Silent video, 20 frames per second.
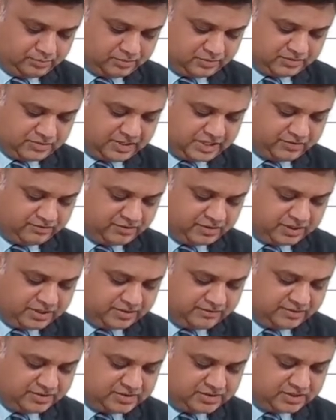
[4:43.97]
That will give
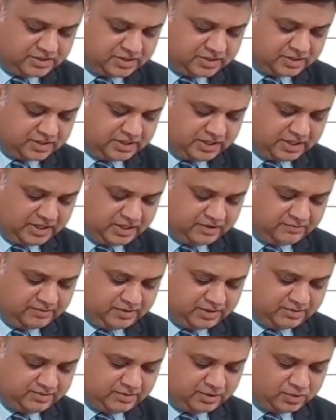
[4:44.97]
us earning
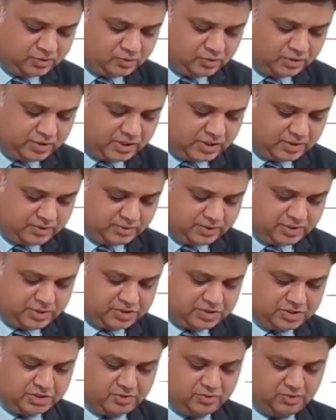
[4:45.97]
available to equity
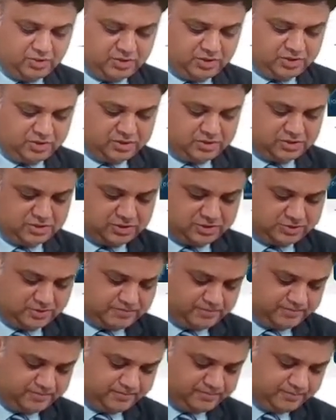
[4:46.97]
shareholders.
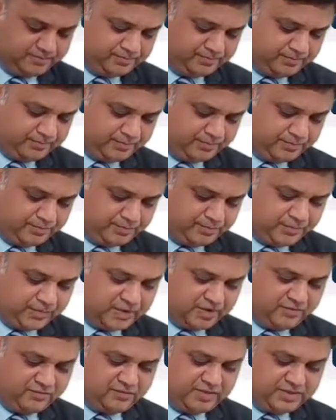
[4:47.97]

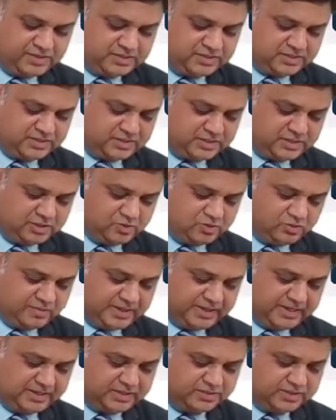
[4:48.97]
162
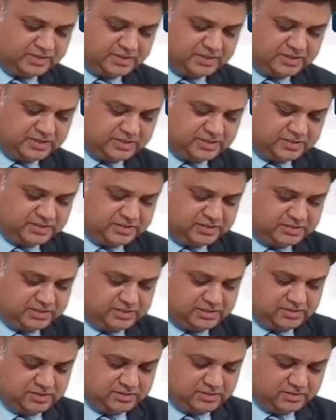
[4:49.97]
minus
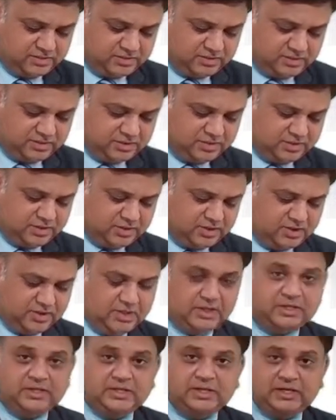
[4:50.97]
26,
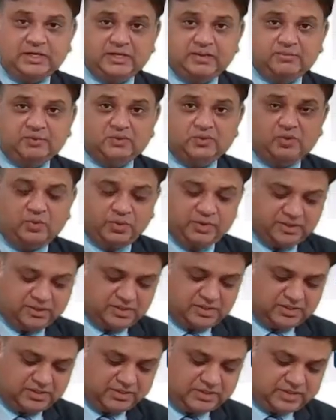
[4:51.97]
that comes to
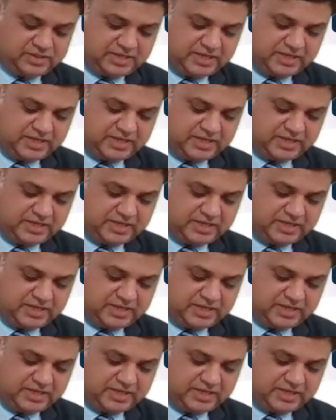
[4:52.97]
136